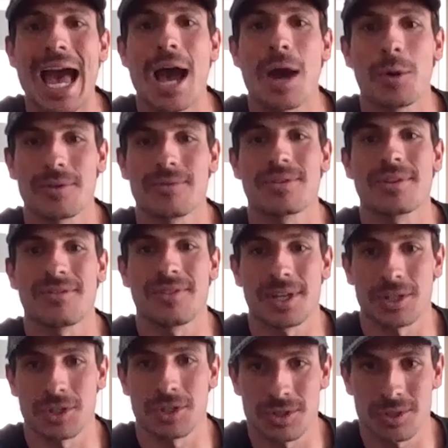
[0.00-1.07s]
out of the
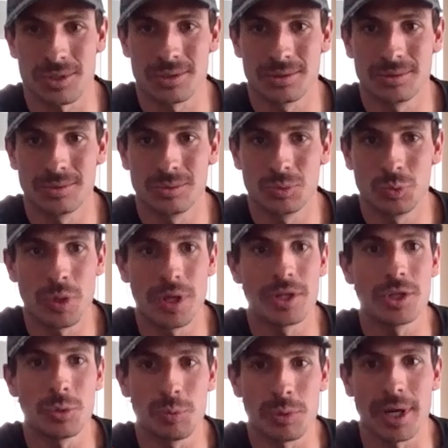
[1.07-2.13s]
fish when
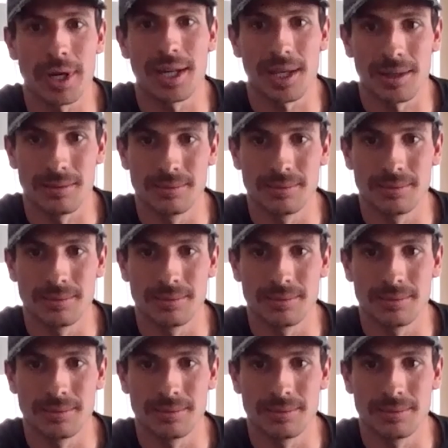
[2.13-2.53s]
you bring it in?